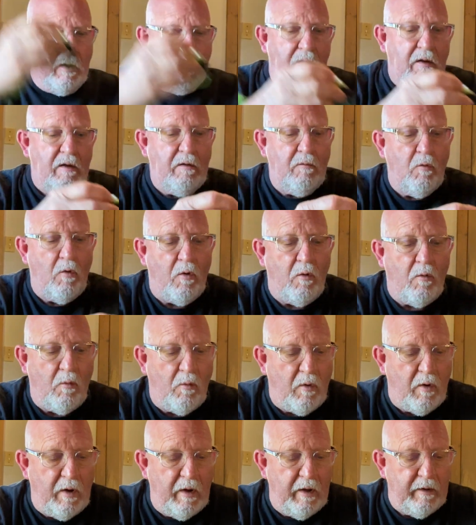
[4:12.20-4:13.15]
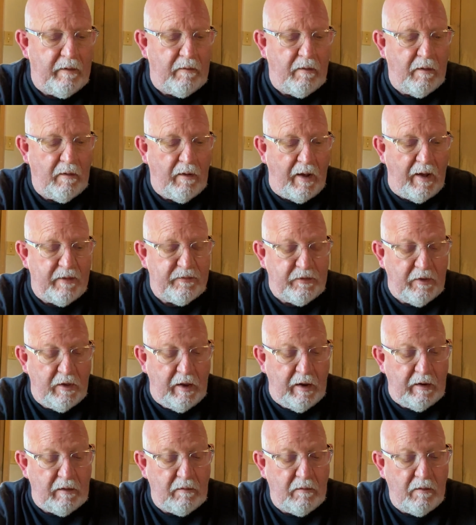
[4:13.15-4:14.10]
you want one, I
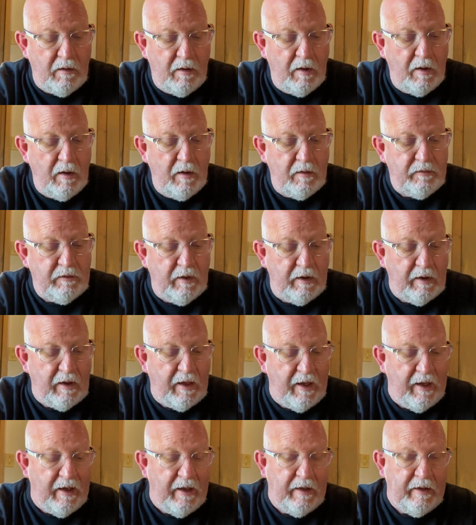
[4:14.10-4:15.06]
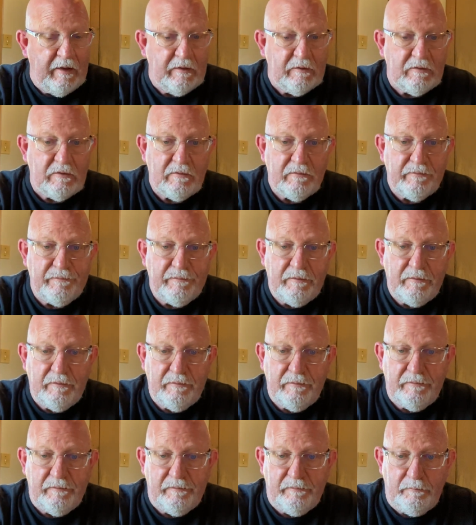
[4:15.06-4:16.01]
think, that has
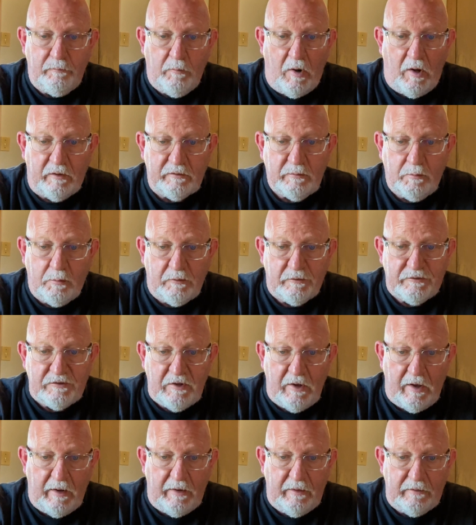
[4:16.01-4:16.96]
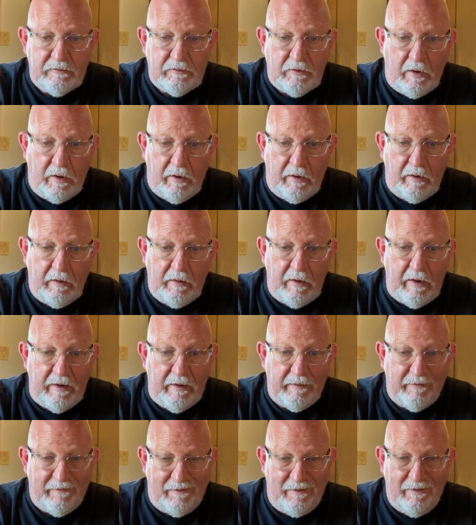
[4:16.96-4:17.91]
multiple settings on it
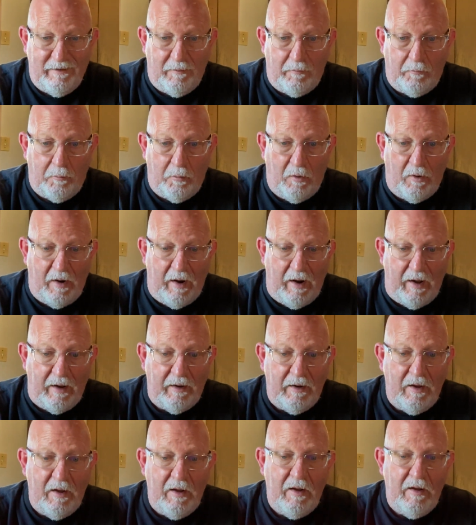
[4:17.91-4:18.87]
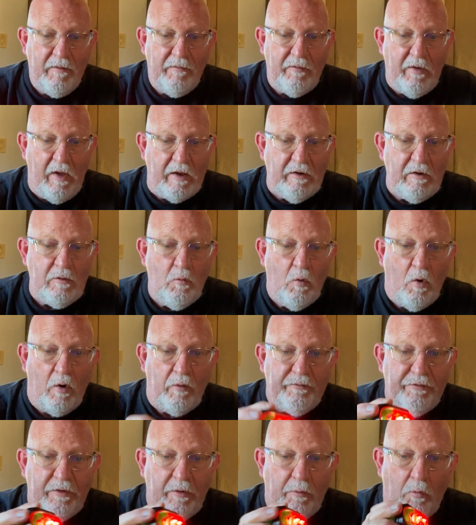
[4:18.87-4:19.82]
and are bright. And you
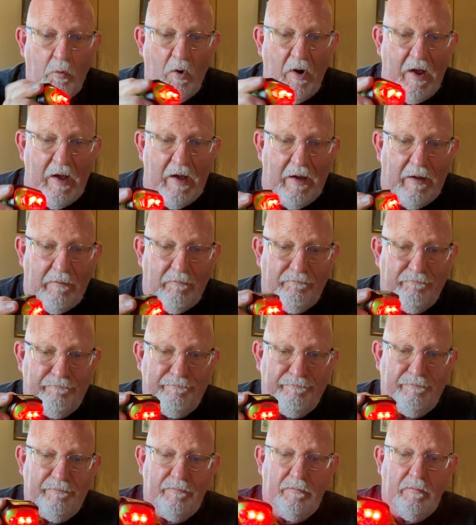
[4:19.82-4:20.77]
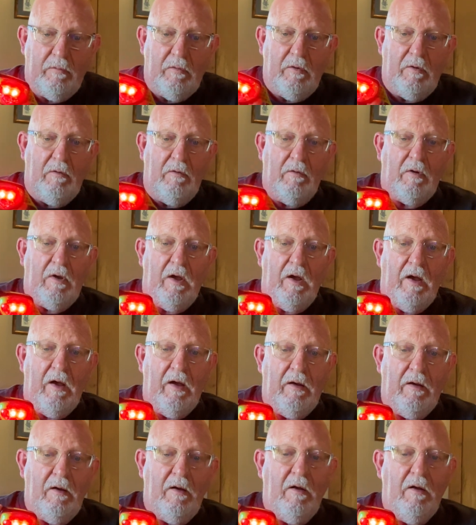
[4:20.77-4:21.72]
want the red,
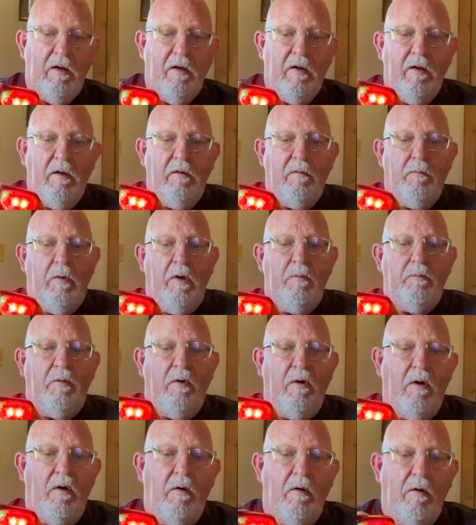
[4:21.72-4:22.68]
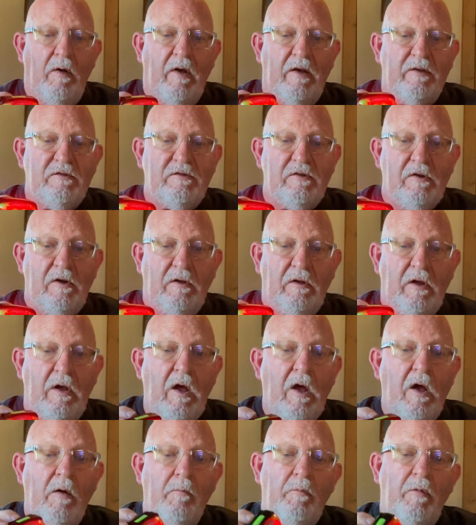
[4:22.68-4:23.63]
okay? People go, oh, that's silly.
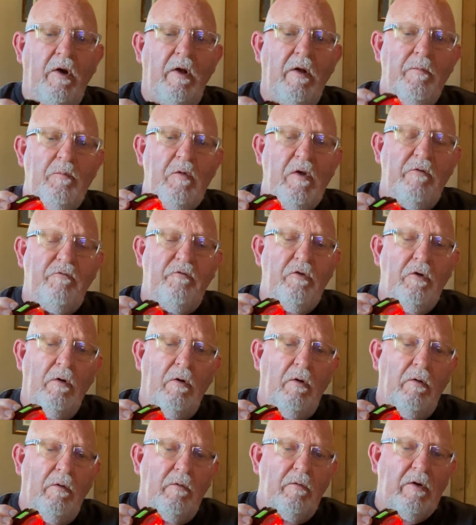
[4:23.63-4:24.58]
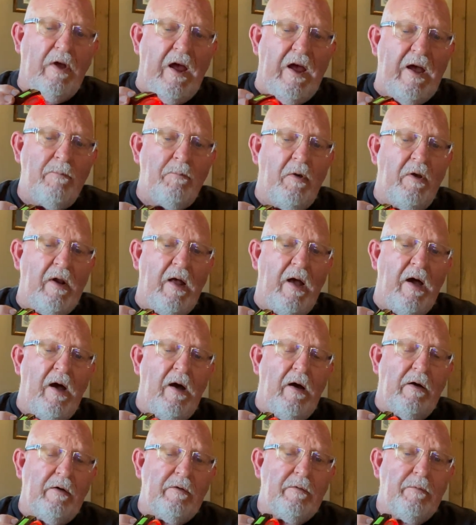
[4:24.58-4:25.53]
But if you're camping
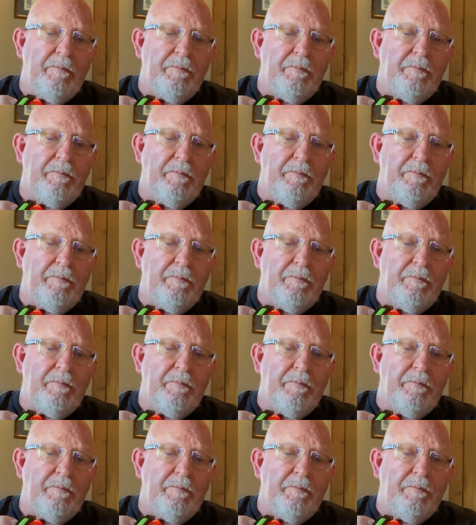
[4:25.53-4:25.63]
out,